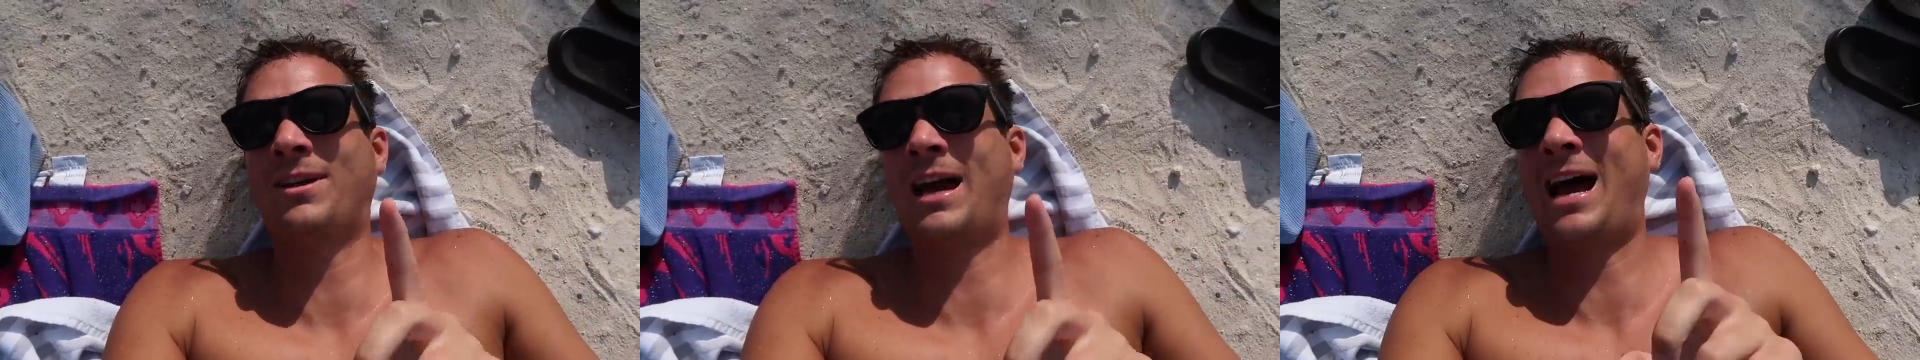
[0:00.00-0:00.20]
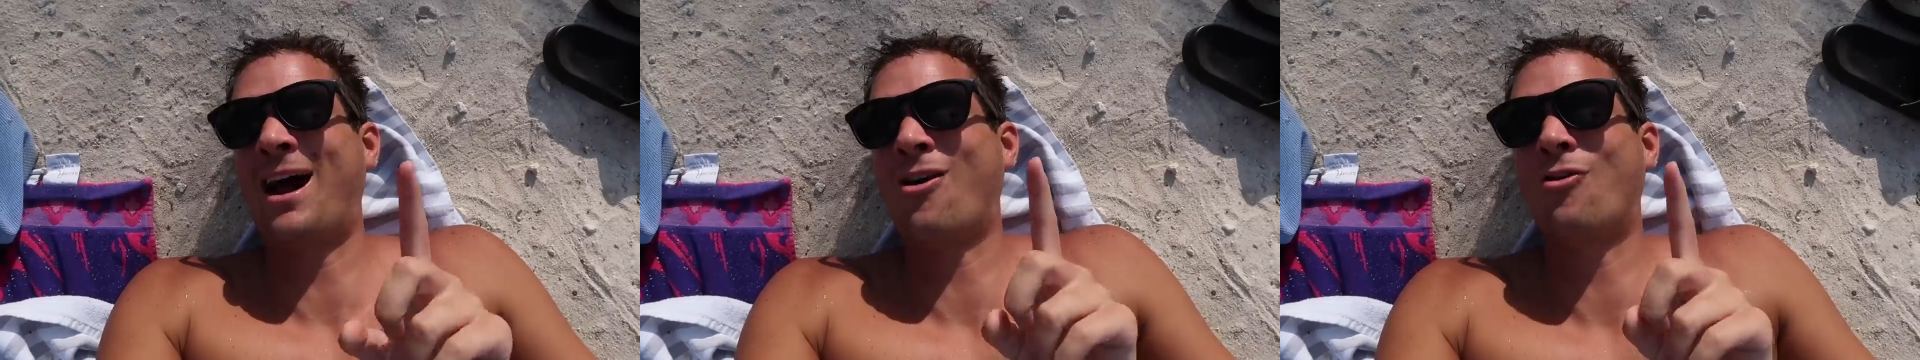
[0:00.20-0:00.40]

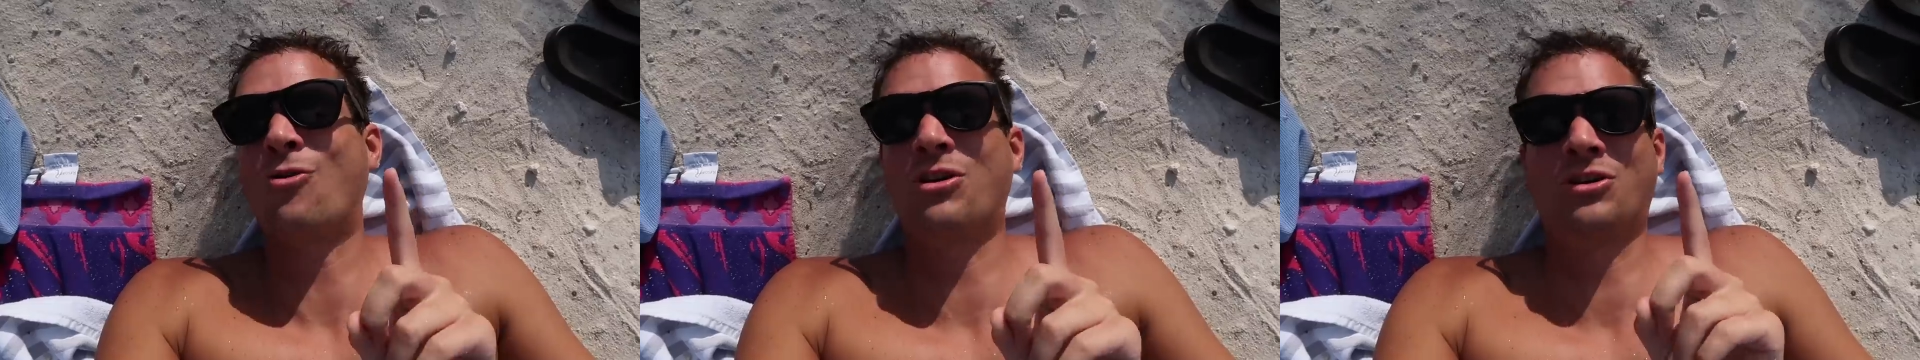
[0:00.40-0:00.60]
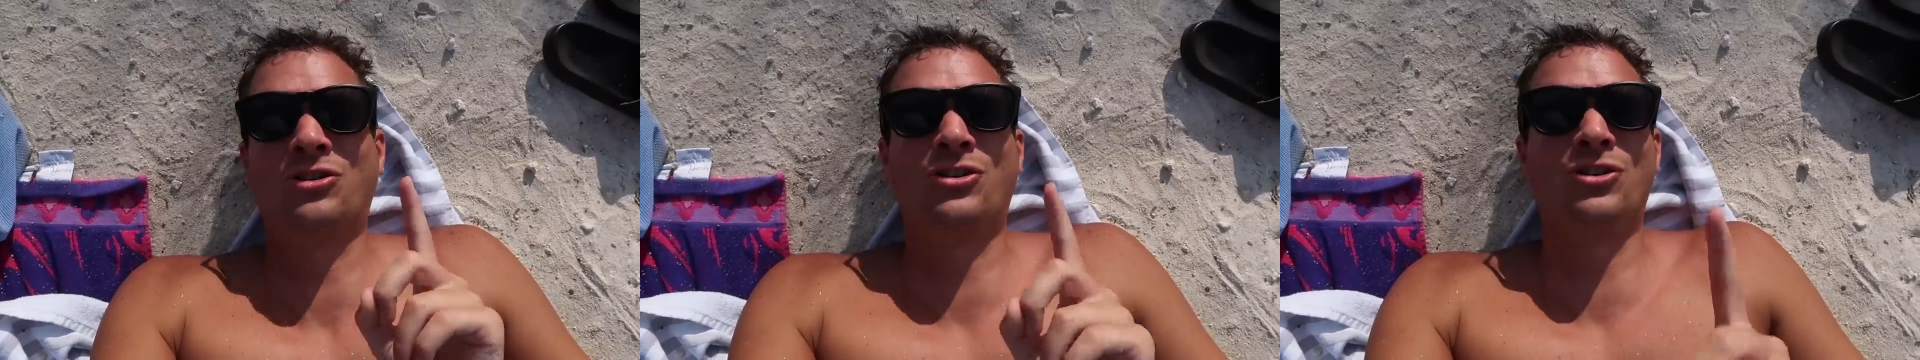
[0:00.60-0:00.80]
how
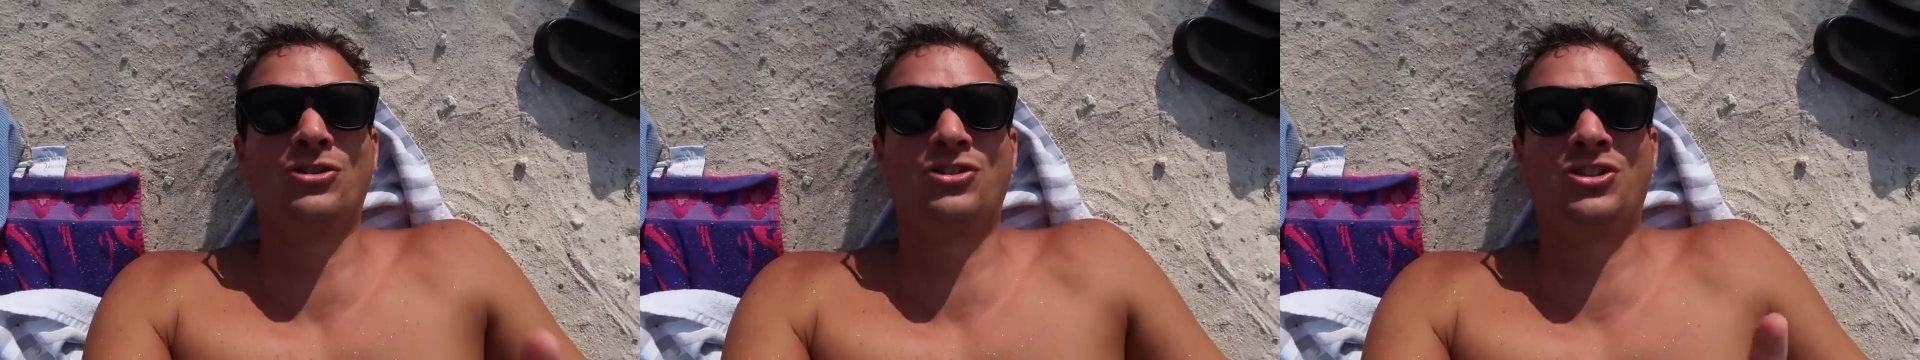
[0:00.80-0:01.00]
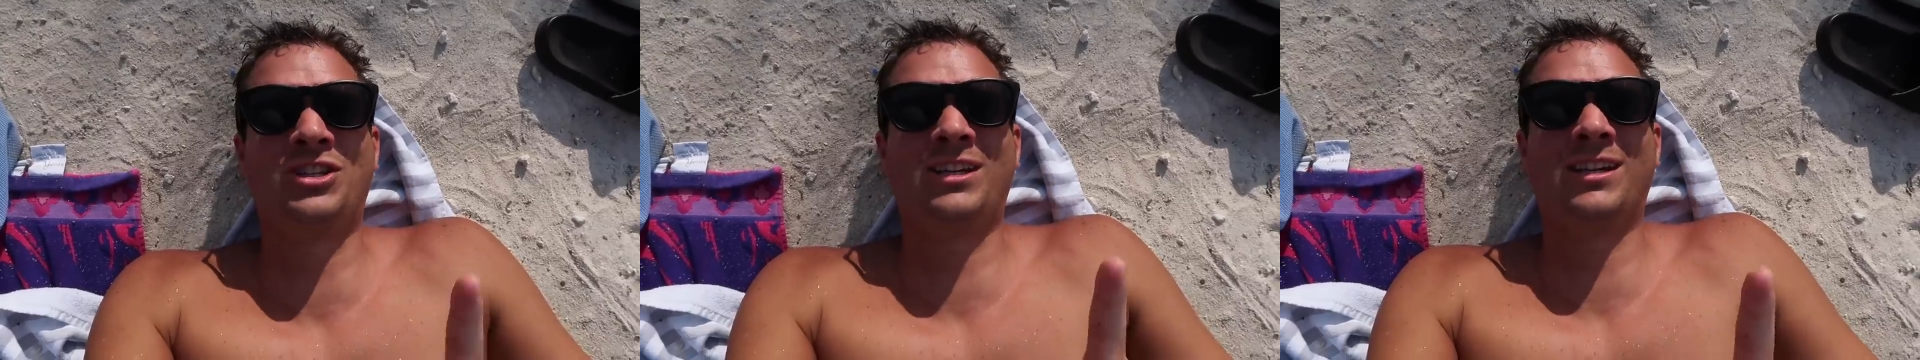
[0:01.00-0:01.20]

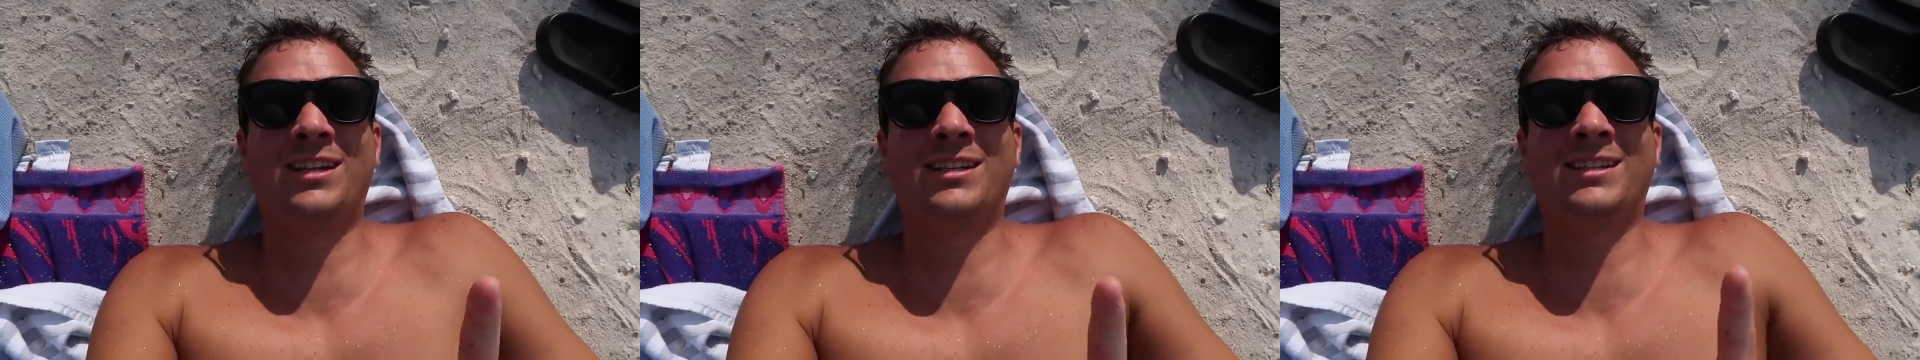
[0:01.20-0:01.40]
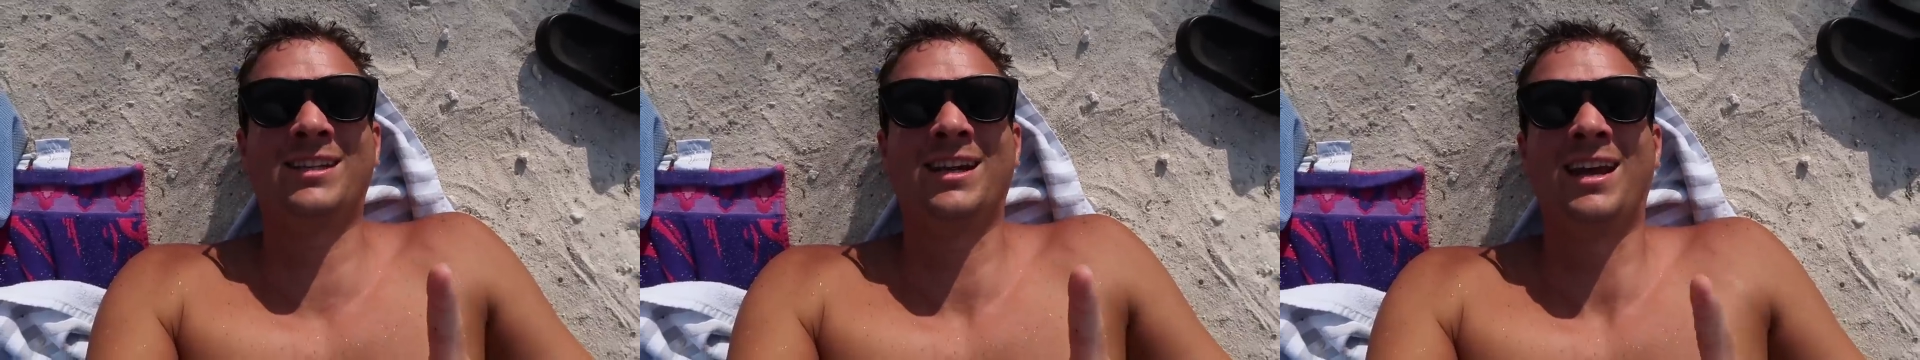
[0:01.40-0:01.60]
good she
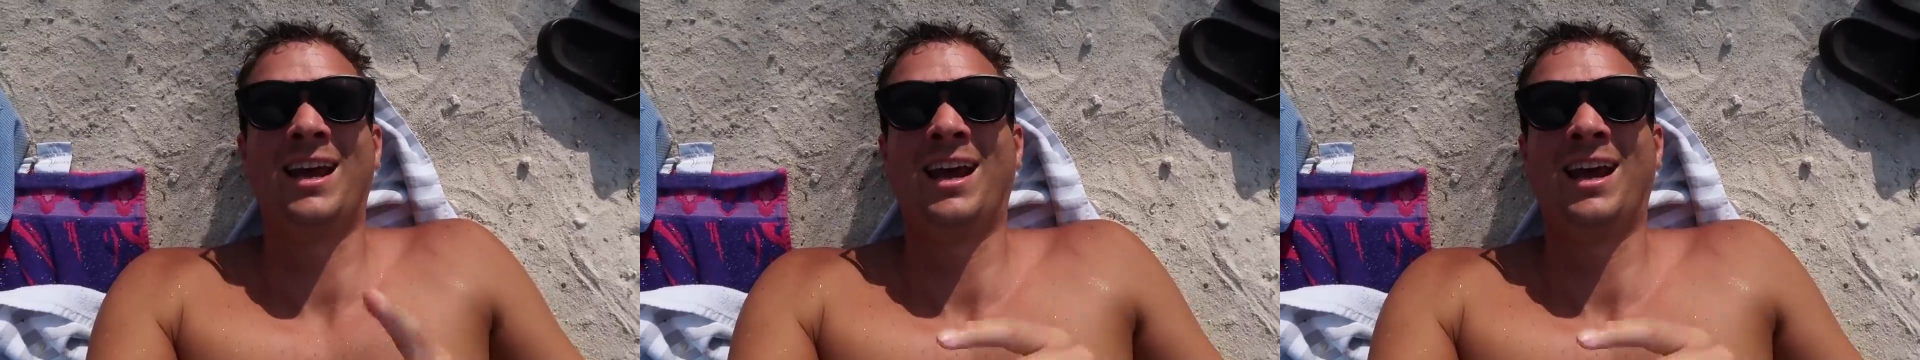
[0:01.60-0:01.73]
is